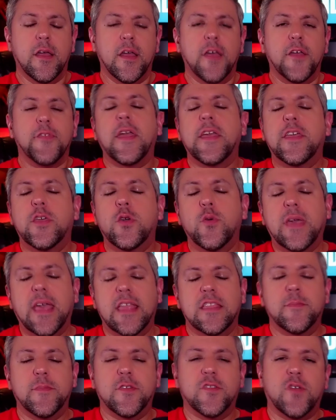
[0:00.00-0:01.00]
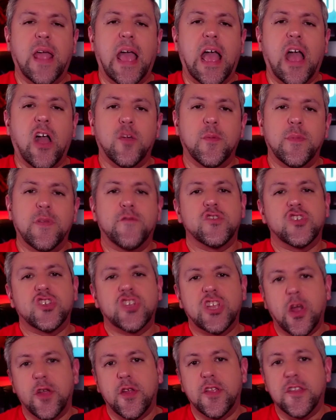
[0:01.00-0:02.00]
Thank you again to Mr. Hackleman for
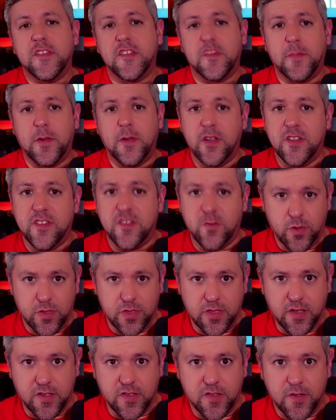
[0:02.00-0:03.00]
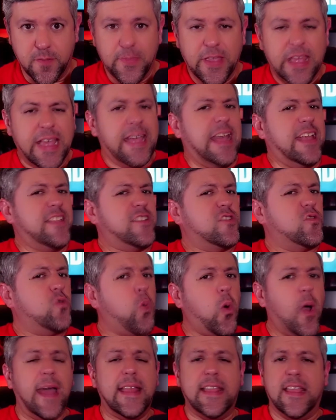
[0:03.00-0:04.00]
sharing his experience with us. It's
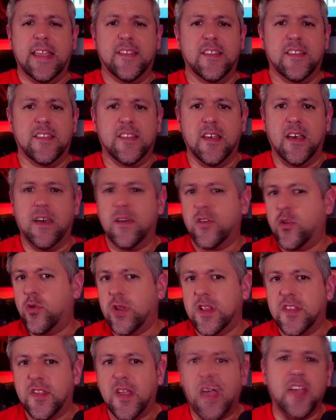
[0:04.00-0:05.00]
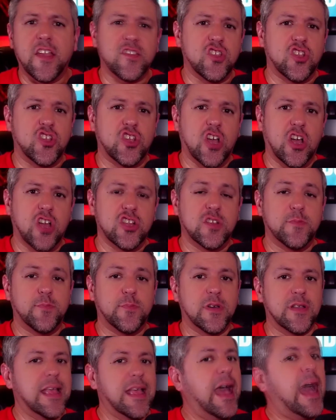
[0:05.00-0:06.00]
quite easy to criticize and judge,
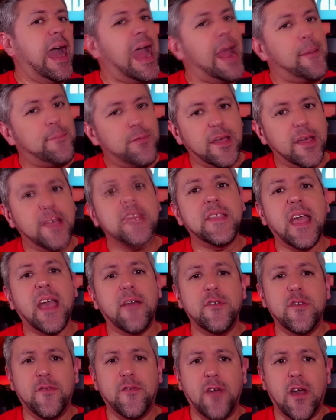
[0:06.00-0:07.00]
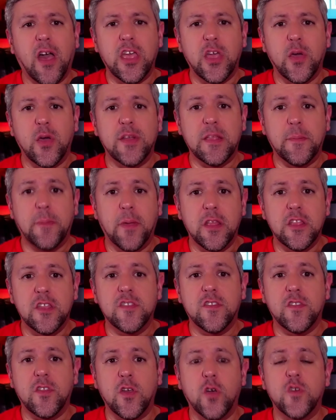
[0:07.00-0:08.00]
but I place heavy value on the
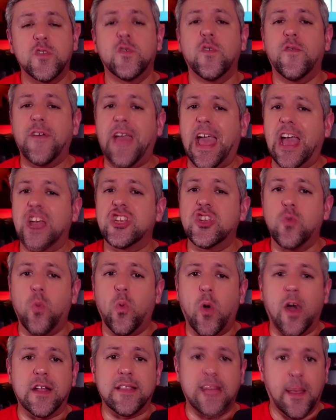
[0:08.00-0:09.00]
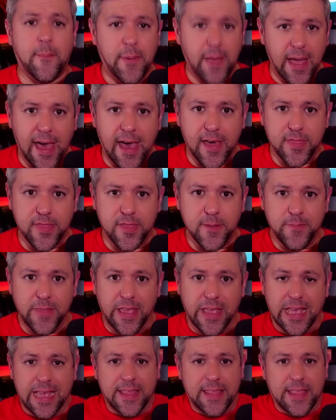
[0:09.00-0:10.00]
opinions of those who have actually walked that path.
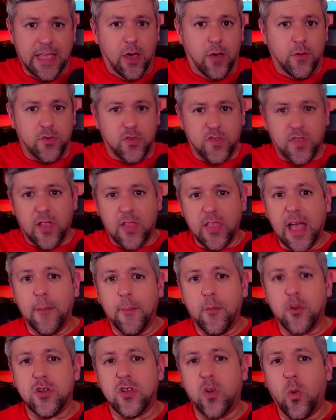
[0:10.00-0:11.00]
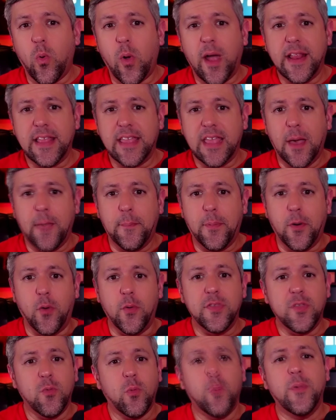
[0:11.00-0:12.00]
Now, there's a lot more to Hawaiian
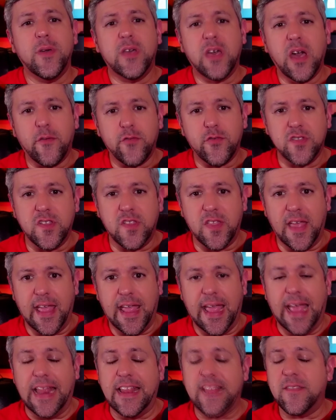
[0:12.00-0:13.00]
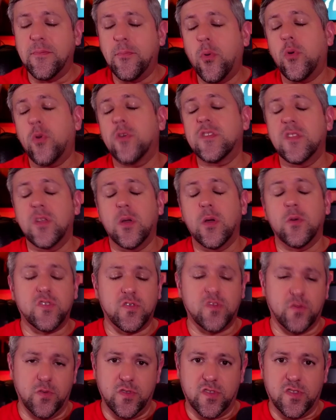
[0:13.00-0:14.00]
Kempo than what we covered today, and it's important to know
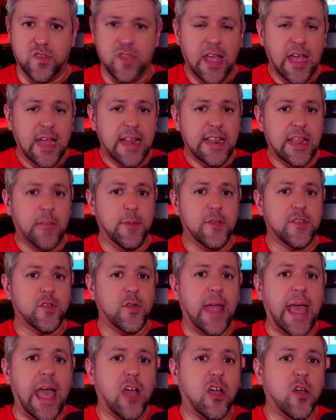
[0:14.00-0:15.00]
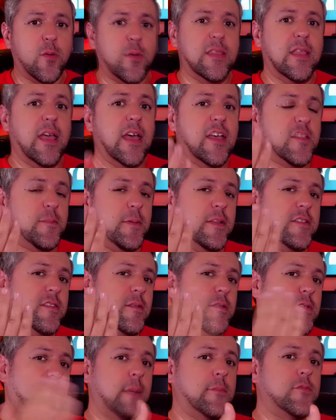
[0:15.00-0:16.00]
its roots. Now, Mr. Hackleman spent
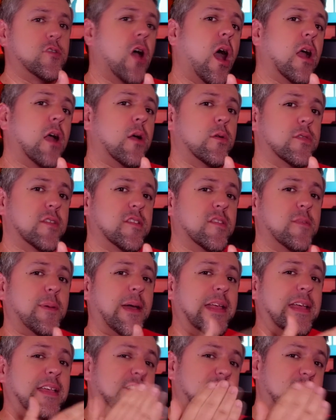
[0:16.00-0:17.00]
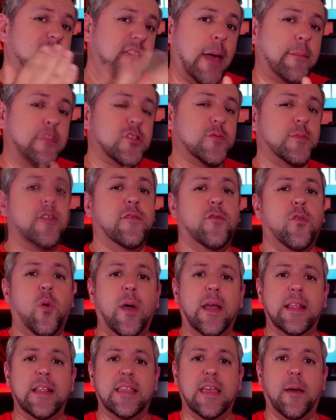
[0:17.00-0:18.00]
some time talking with us about his establishment of
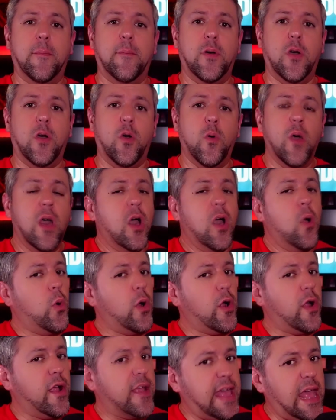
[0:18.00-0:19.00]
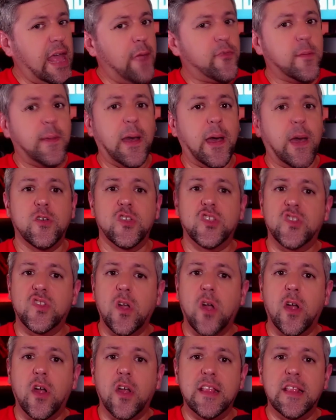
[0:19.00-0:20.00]
Hawaiian Kempo, where it came from, how he
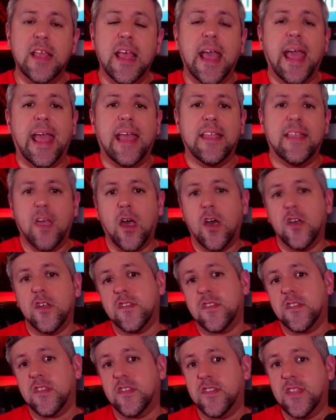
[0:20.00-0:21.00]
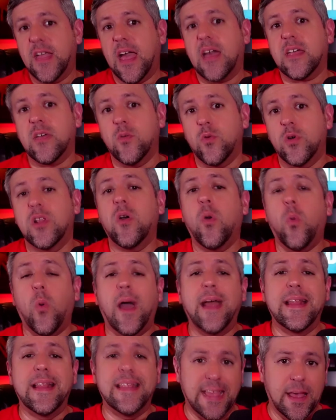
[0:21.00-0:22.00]
started, and tells us exactly what
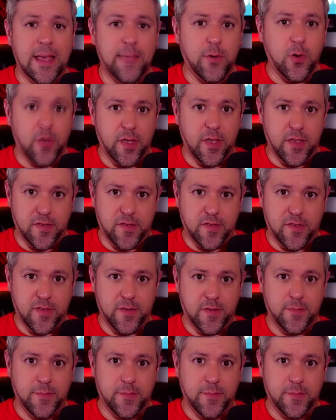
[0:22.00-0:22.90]
Hawaiian Kempo is.